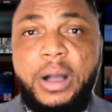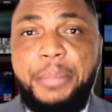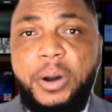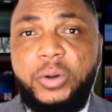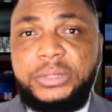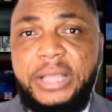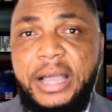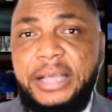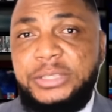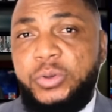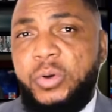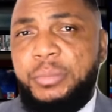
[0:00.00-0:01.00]
about
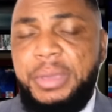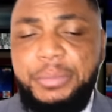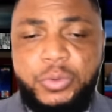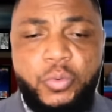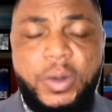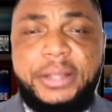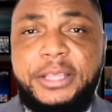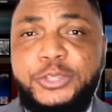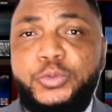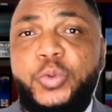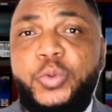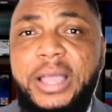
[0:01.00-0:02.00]
us or maybe you want us
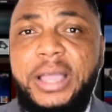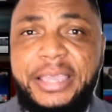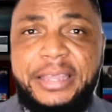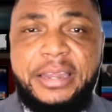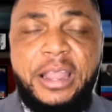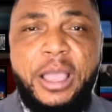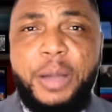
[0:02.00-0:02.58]
to talk again